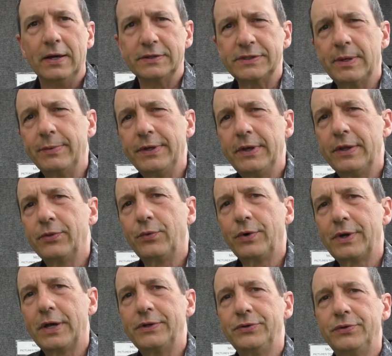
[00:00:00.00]
Some of the other
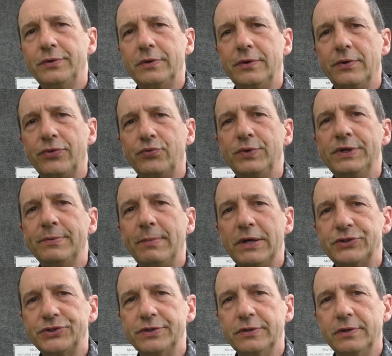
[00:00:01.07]
work I do are
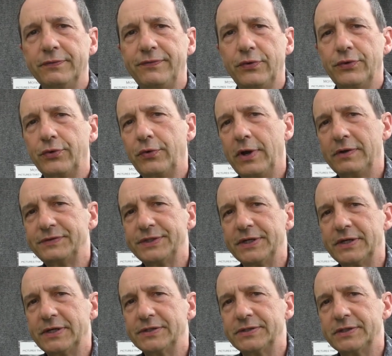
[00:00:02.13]
three-dimensional photographs.
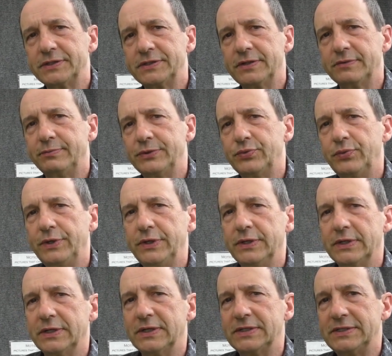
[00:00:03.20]
They consist of
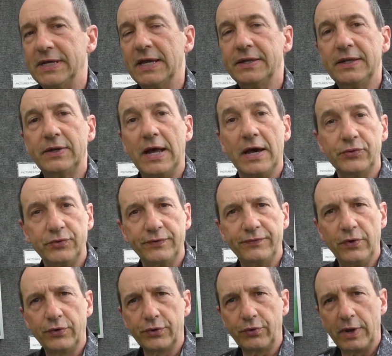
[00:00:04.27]
between 10 and 100
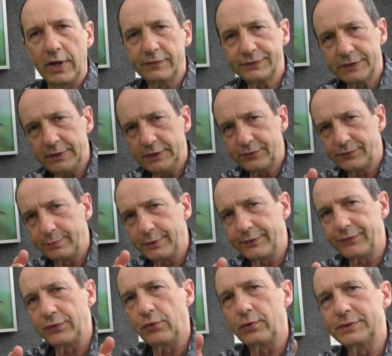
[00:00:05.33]
photographs, each from a
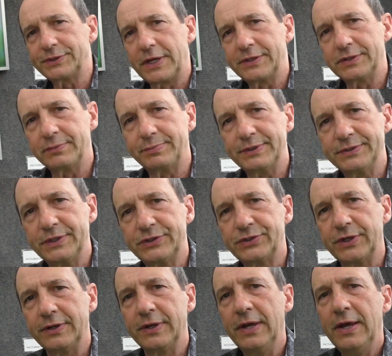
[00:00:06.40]
different horizontal
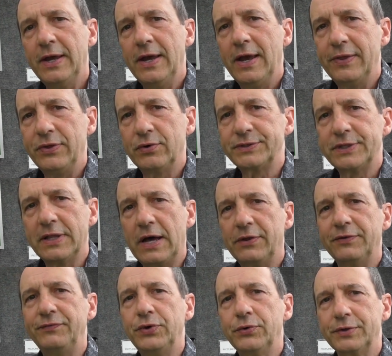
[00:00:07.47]
position, and those allow
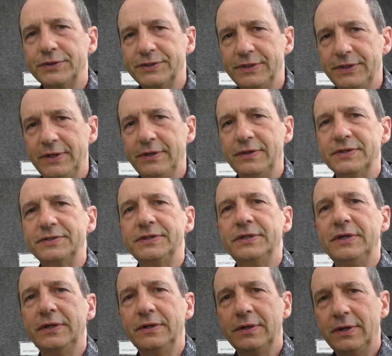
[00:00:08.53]
the viewer to see the
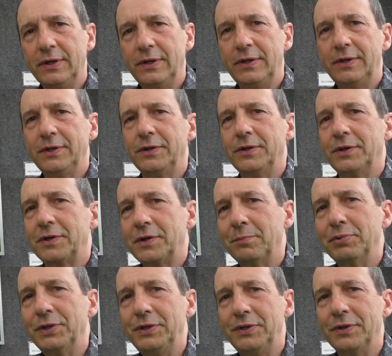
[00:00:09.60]
scene in a
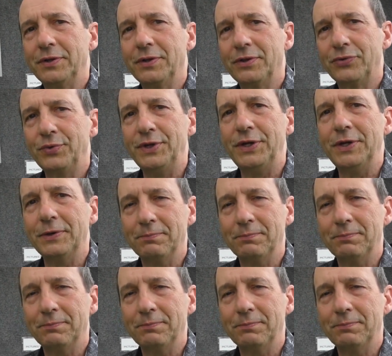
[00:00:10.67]
complete 3D.